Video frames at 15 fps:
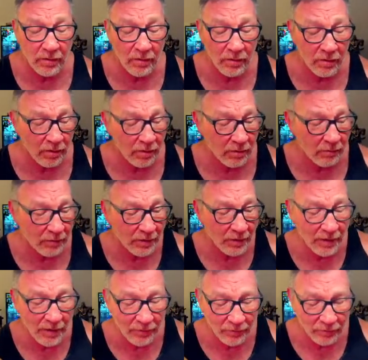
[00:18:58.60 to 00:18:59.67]
And we can
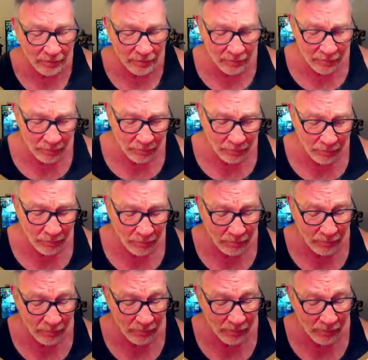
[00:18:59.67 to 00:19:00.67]
actually do some